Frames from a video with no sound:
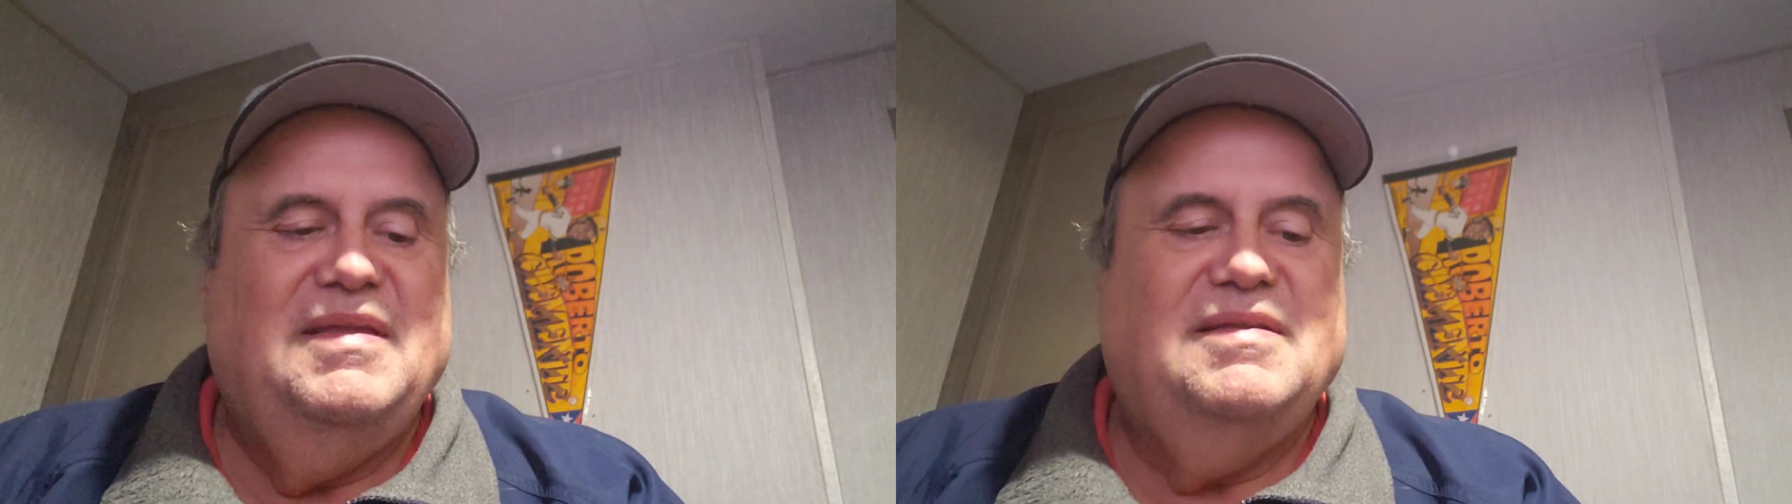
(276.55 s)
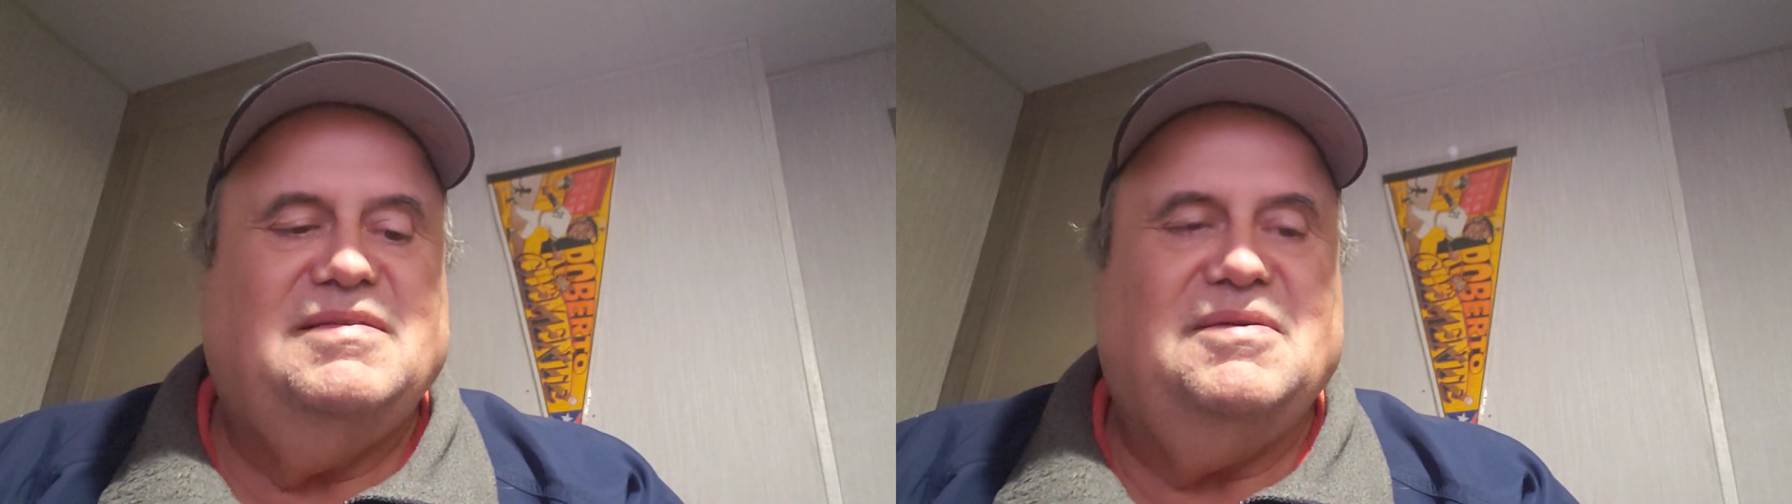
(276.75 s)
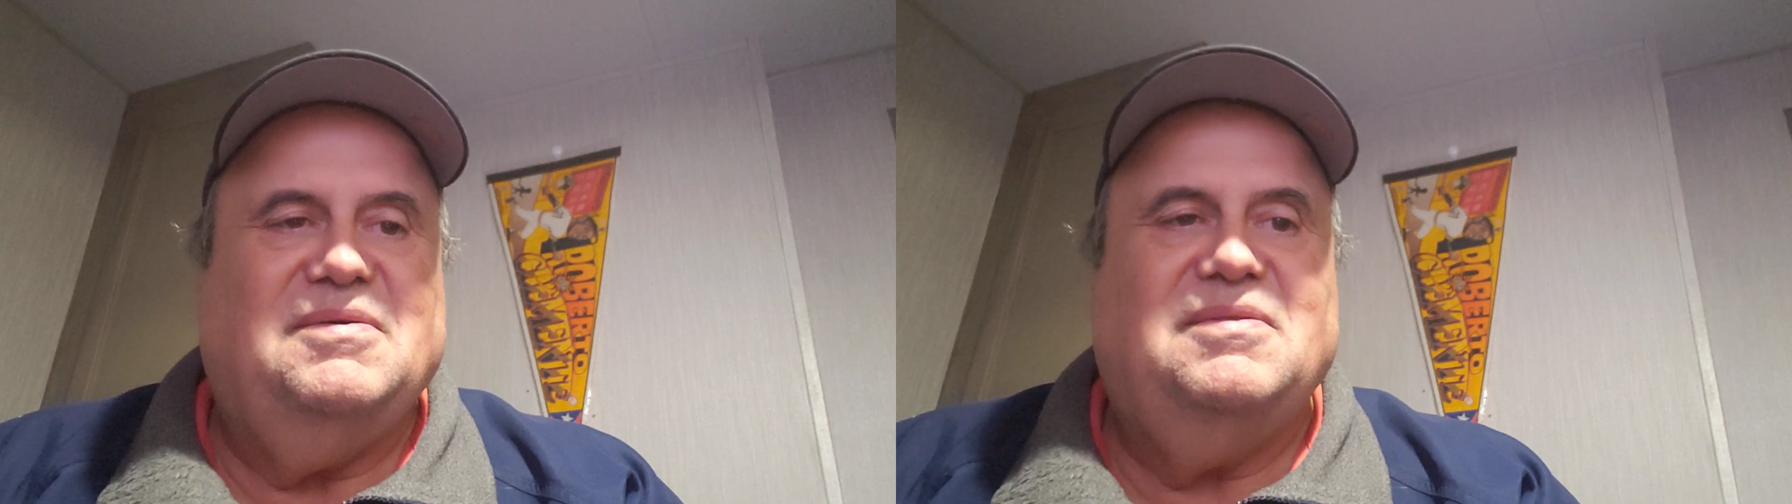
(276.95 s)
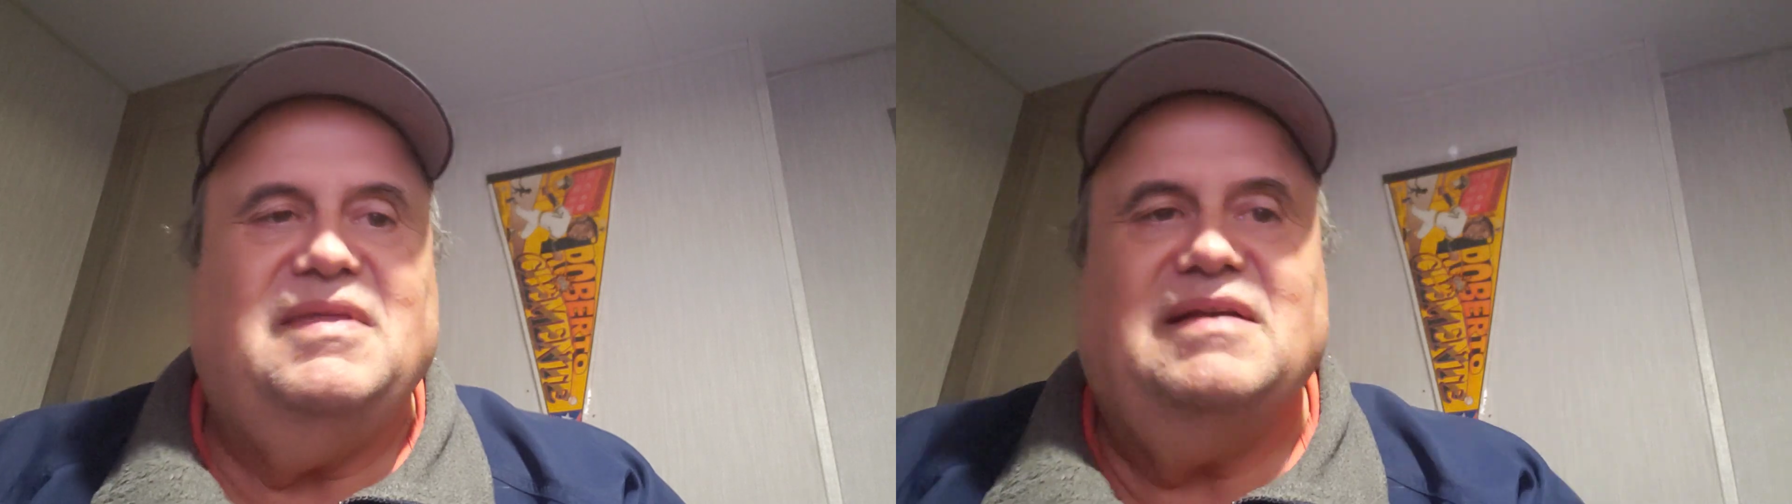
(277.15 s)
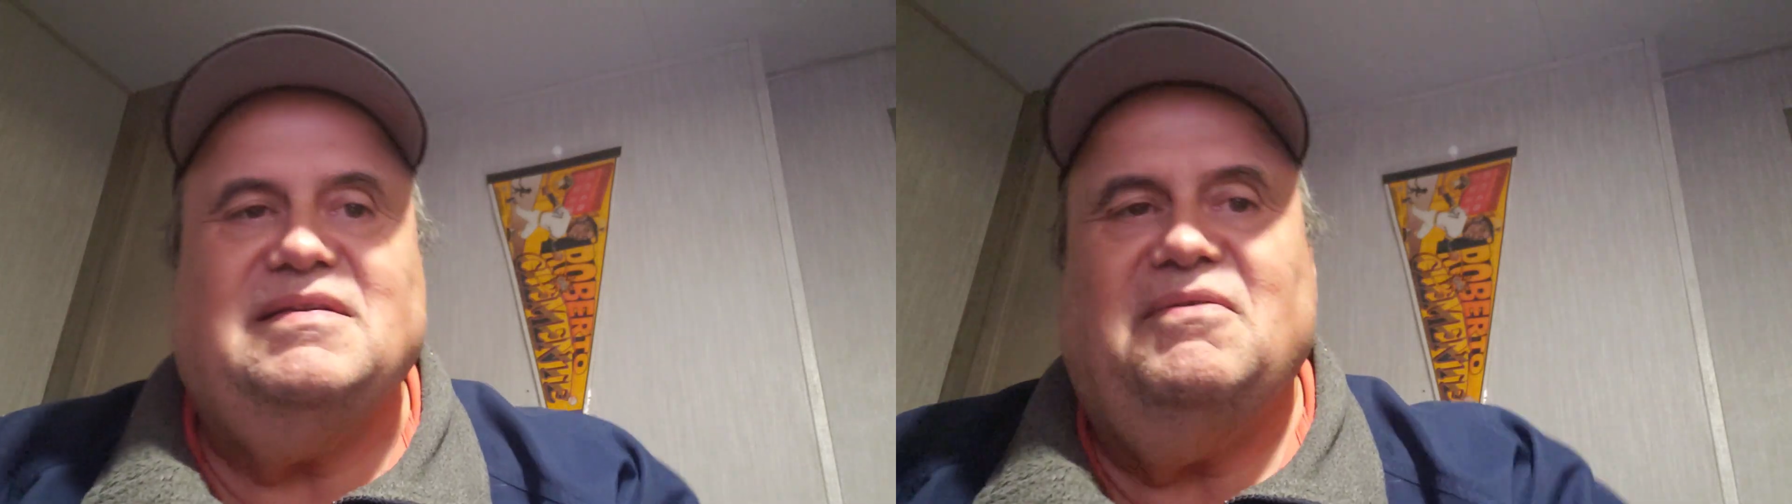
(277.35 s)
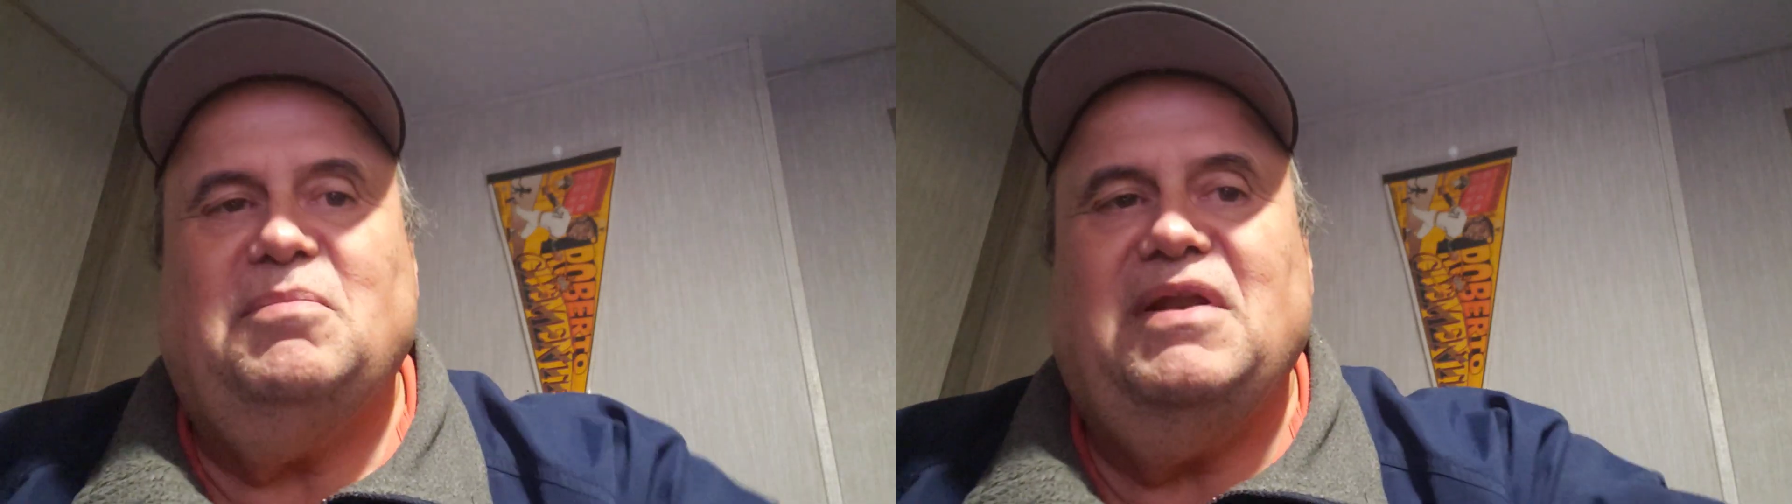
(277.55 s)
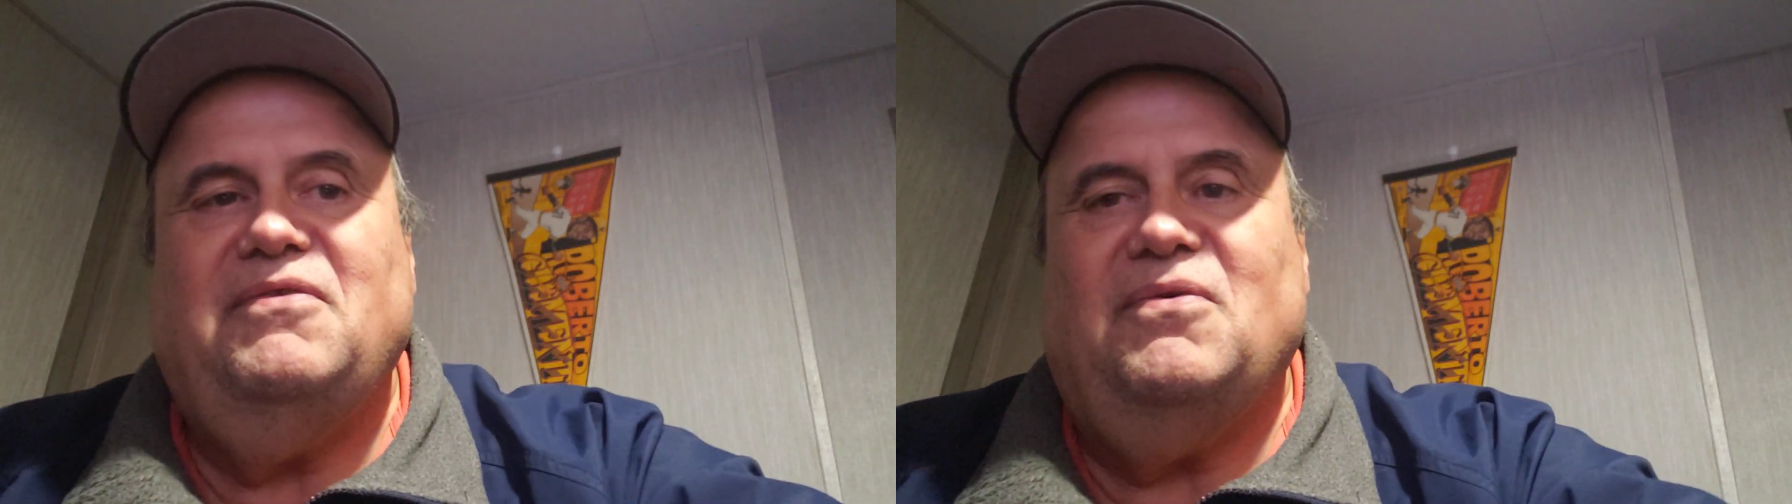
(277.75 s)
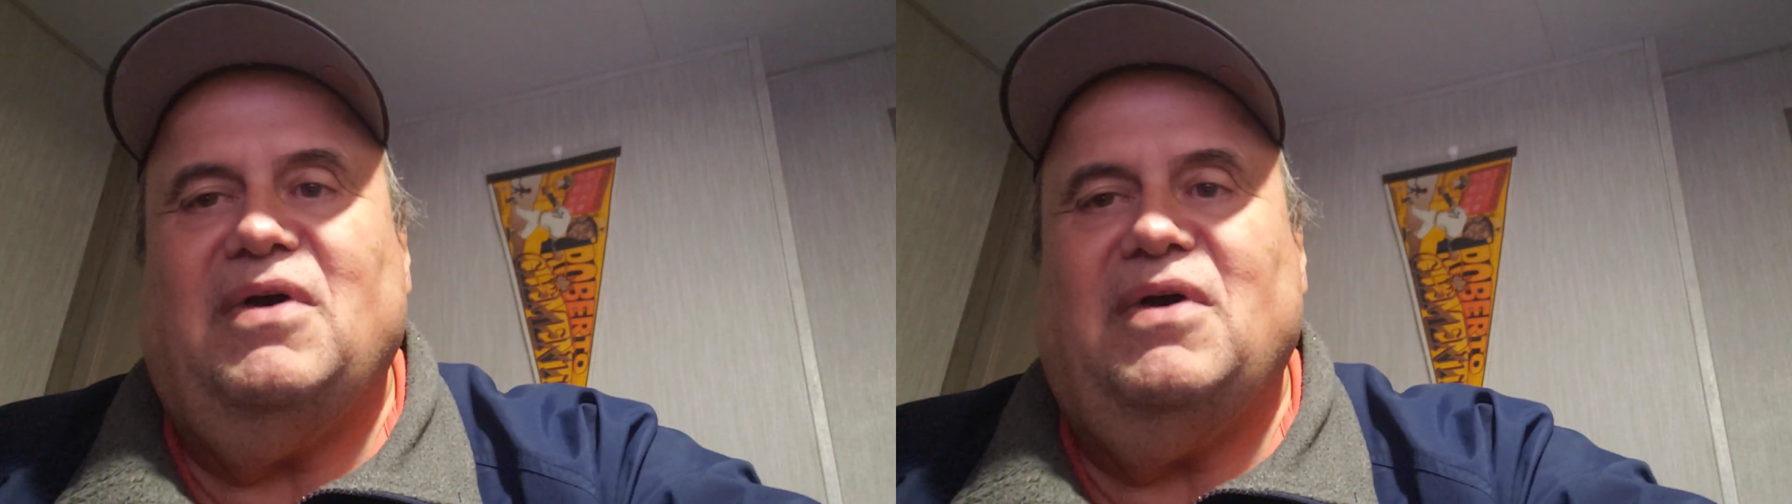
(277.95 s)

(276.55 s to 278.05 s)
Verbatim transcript: So thanks everybody for